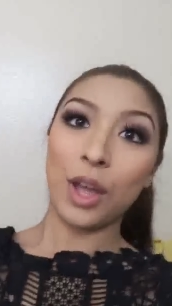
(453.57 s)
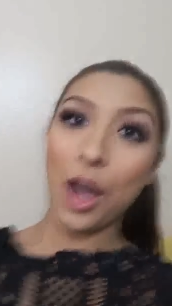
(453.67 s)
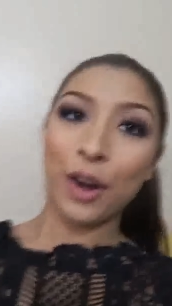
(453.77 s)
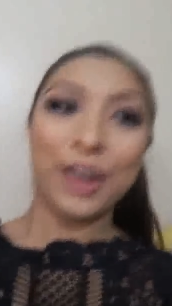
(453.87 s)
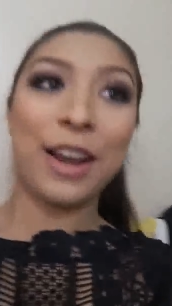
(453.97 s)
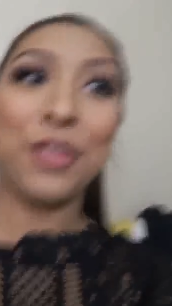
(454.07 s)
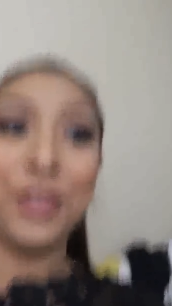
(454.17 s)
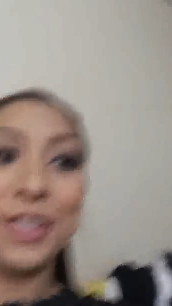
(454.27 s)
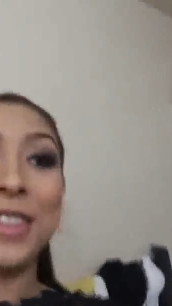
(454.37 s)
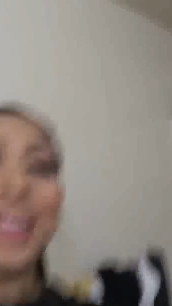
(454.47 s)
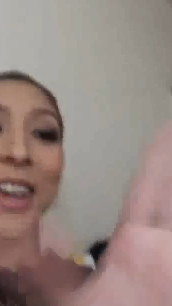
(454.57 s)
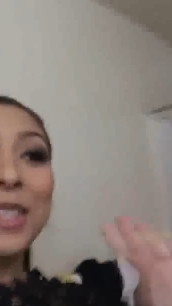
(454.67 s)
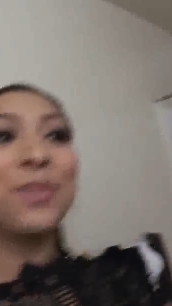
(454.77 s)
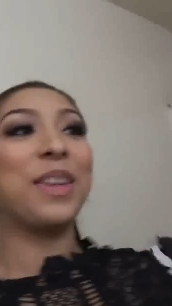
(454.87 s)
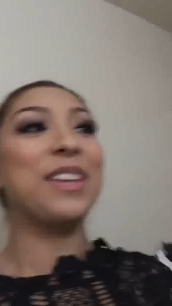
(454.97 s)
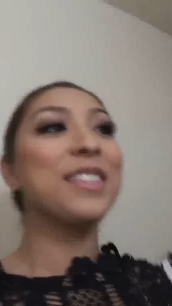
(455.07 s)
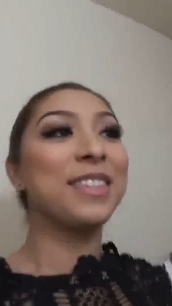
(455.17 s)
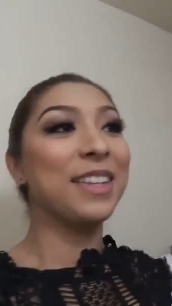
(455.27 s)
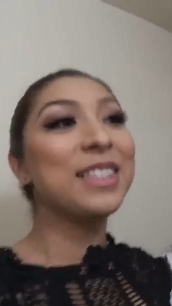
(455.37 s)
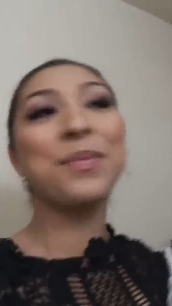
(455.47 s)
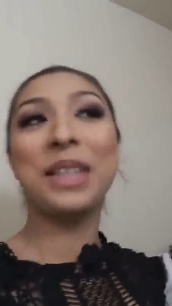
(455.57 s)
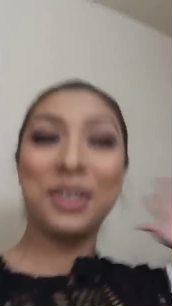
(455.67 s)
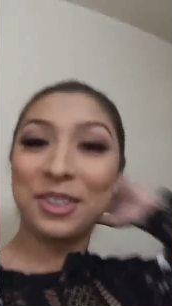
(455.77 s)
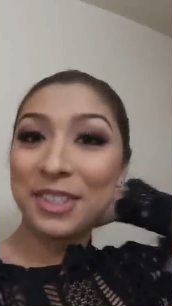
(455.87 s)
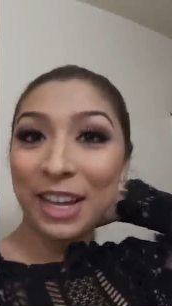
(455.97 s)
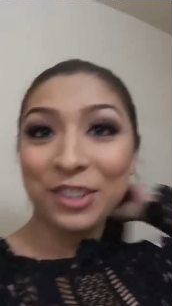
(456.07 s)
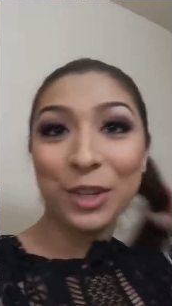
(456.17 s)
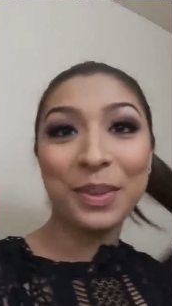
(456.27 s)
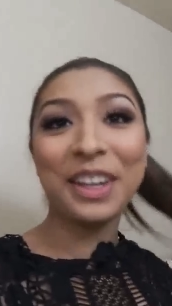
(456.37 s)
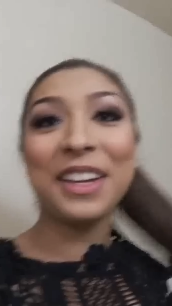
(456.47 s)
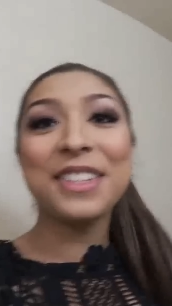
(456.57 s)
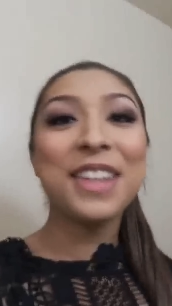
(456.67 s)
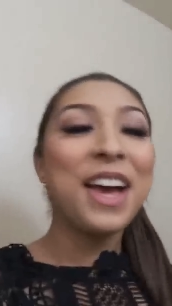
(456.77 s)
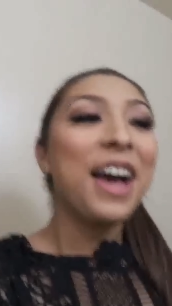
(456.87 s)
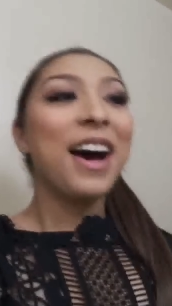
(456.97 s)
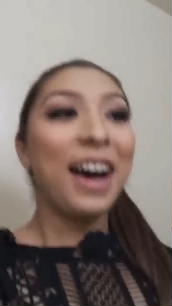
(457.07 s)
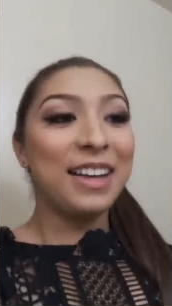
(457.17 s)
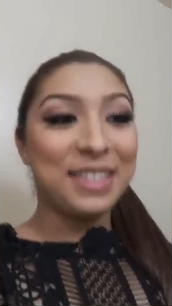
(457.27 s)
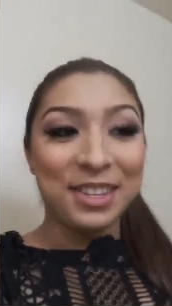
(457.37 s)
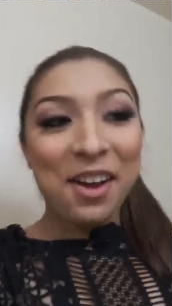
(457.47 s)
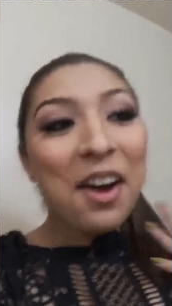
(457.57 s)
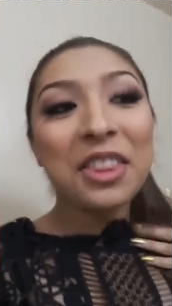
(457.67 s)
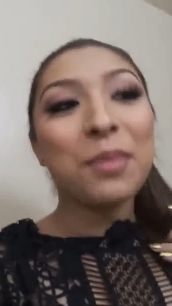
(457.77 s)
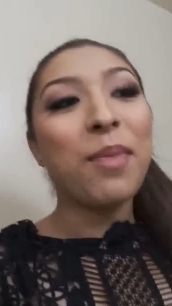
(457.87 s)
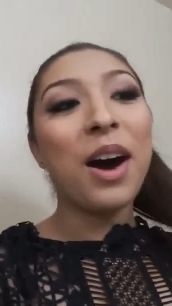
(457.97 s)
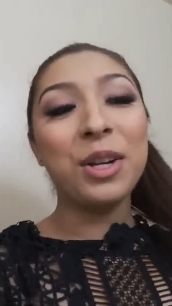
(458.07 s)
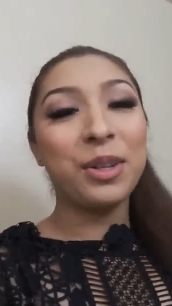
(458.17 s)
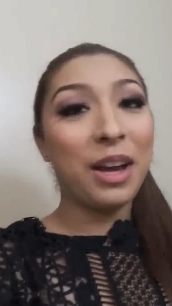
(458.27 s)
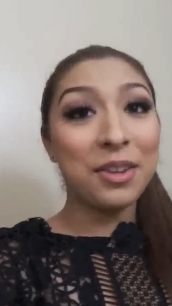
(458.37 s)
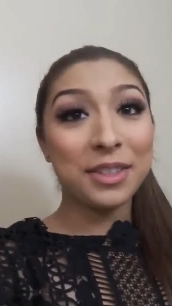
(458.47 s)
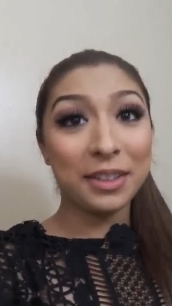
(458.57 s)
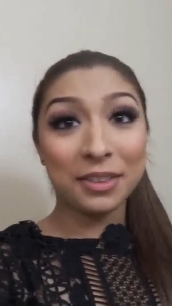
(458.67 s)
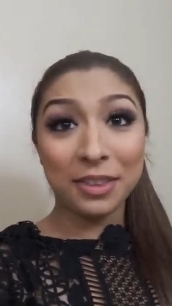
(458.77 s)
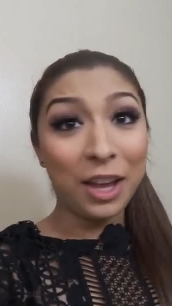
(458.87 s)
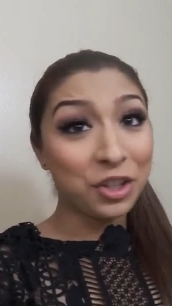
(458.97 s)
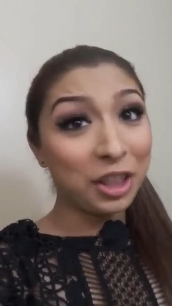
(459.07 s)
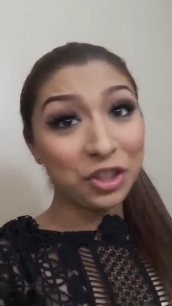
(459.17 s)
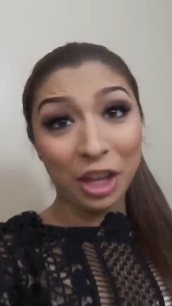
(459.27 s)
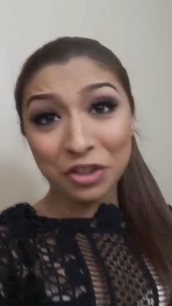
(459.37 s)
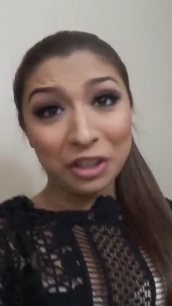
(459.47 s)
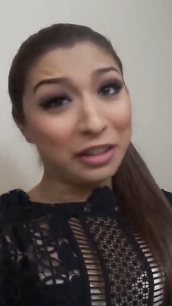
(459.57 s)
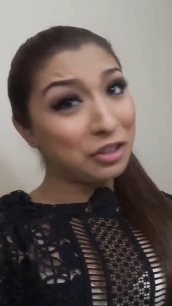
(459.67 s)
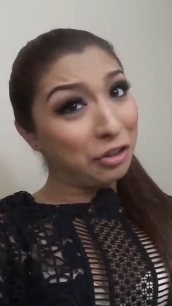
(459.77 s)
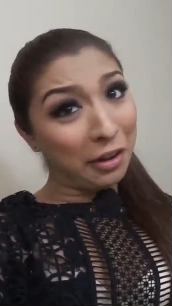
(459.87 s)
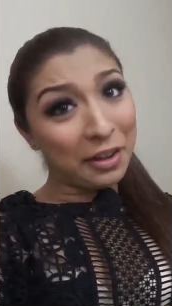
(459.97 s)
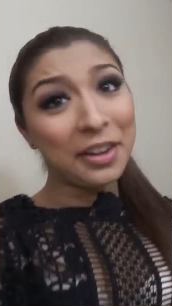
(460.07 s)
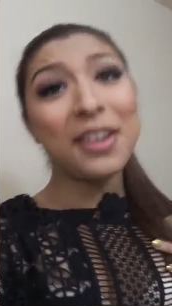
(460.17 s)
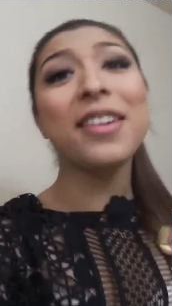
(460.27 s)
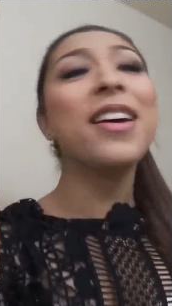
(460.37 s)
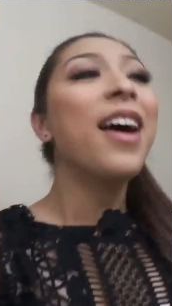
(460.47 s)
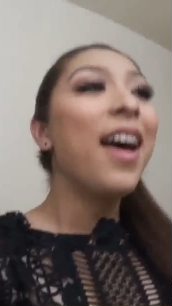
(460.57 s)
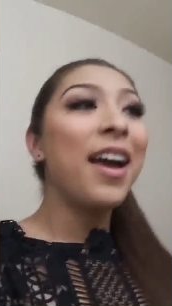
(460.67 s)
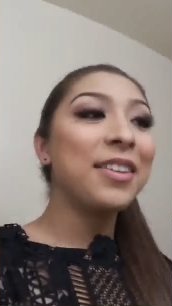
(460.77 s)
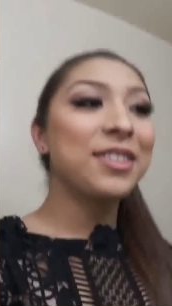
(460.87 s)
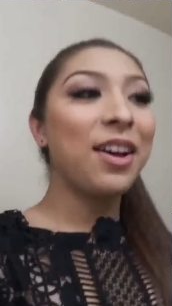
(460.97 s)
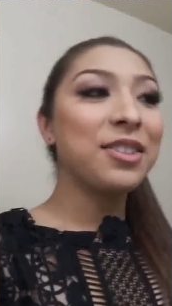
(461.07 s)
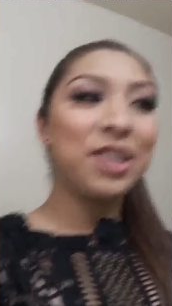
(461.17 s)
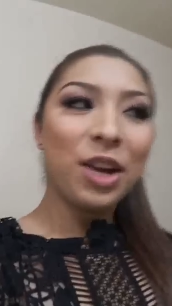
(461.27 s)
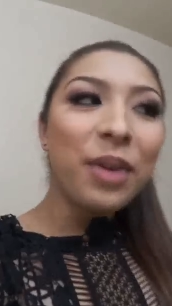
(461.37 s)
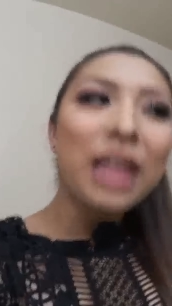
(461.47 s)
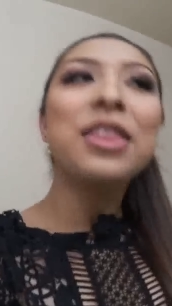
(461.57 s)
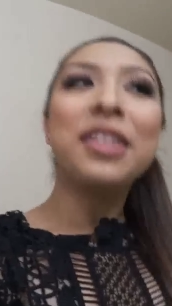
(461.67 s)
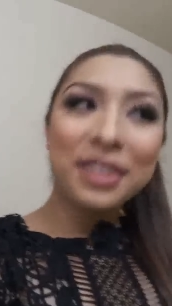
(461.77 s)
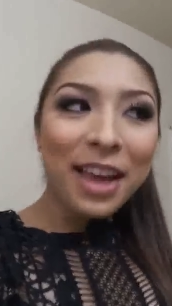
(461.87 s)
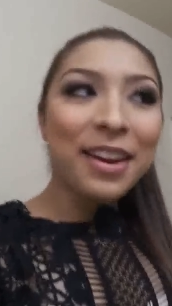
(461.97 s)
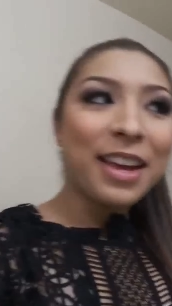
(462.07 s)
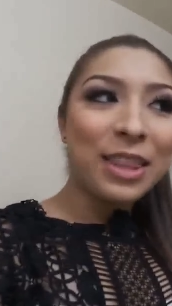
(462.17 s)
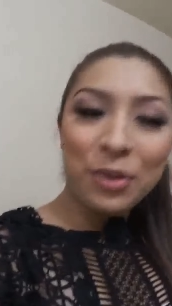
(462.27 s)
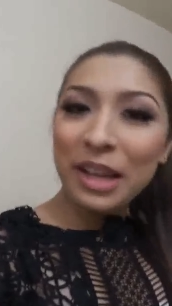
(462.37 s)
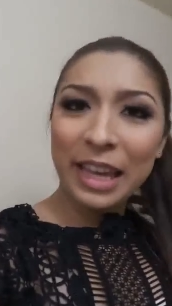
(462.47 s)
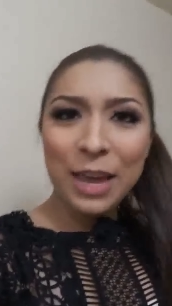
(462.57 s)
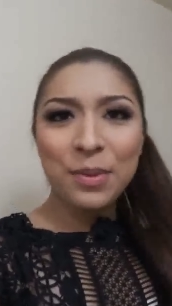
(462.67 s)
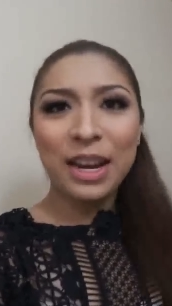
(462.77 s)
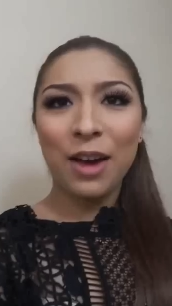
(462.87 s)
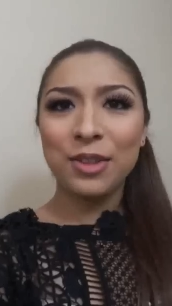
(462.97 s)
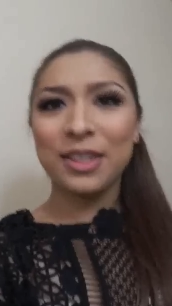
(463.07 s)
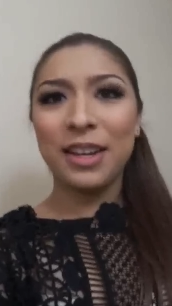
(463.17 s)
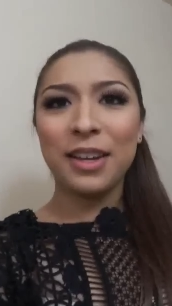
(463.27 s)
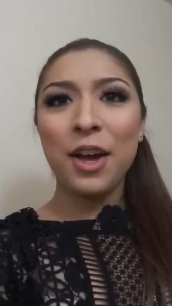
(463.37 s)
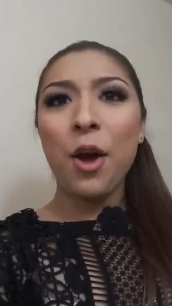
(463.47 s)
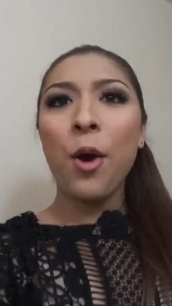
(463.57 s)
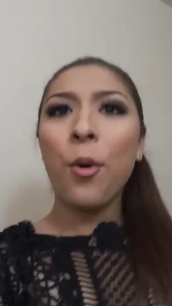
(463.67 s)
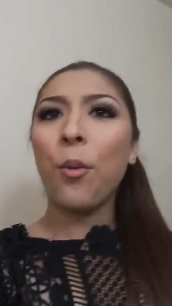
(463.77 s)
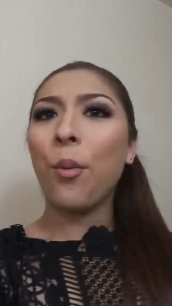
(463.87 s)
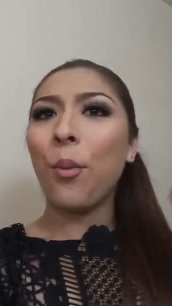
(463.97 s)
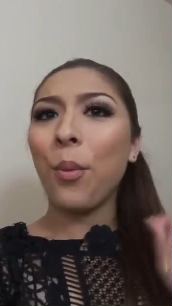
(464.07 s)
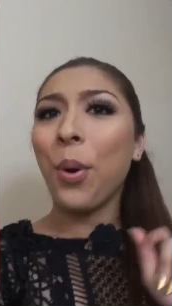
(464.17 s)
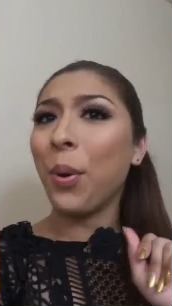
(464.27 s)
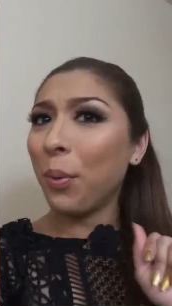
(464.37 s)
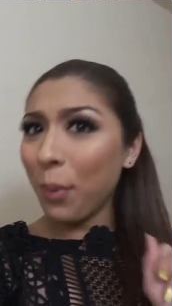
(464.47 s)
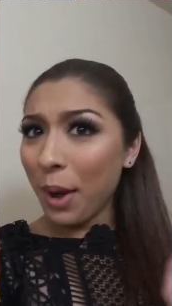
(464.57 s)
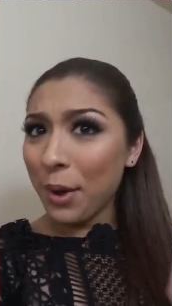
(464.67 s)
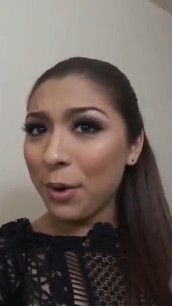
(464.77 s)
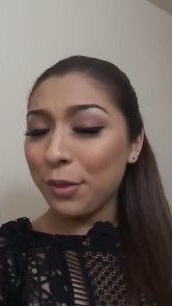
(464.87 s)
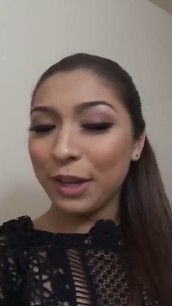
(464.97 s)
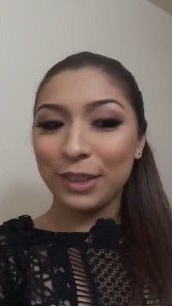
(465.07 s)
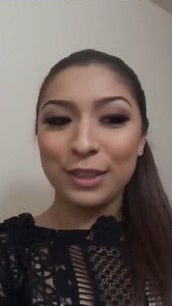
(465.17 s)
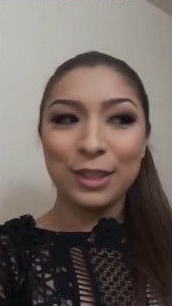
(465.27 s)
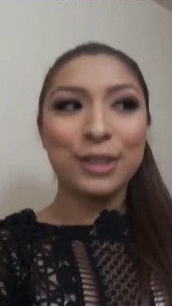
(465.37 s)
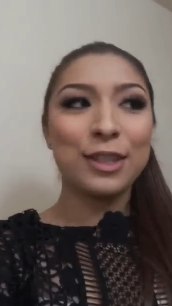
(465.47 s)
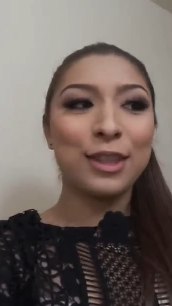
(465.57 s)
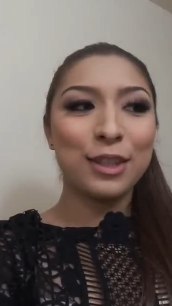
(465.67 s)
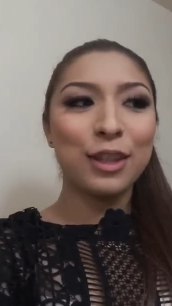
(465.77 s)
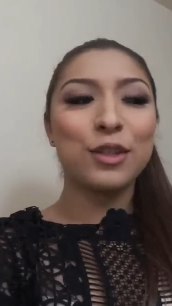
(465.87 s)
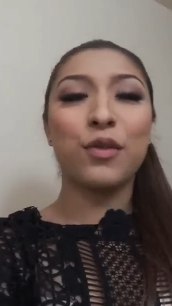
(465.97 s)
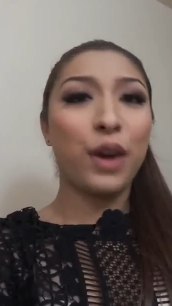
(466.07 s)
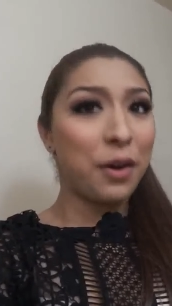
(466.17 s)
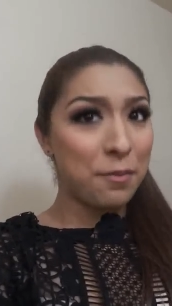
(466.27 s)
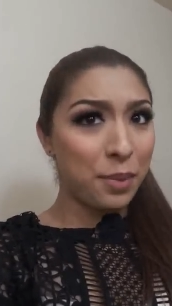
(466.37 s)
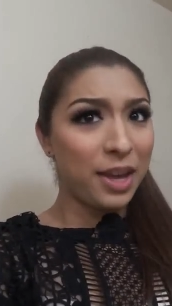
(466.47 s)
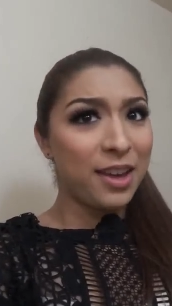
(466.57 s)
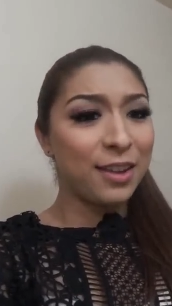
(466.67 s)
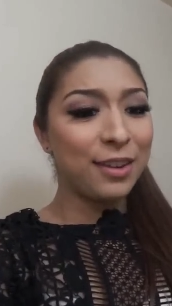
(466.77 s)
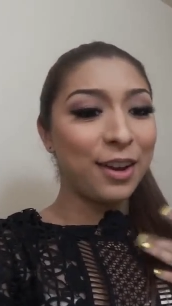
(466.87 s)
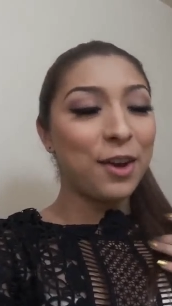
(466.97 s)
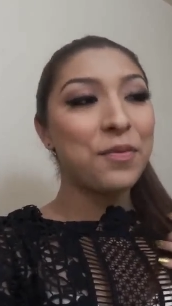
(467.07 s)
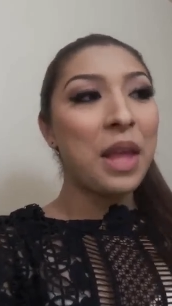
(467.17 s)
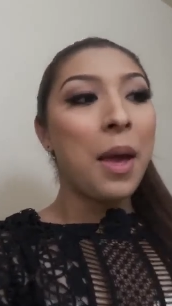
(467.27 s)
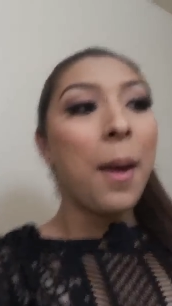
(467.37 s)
All right, now this next piece did seem a little sketchy because I saw on the model and I was like, that shit looks good. And so I was like, you know what? And let's get it. And then when it came in, I was like, whoa, like this looks very big, you know?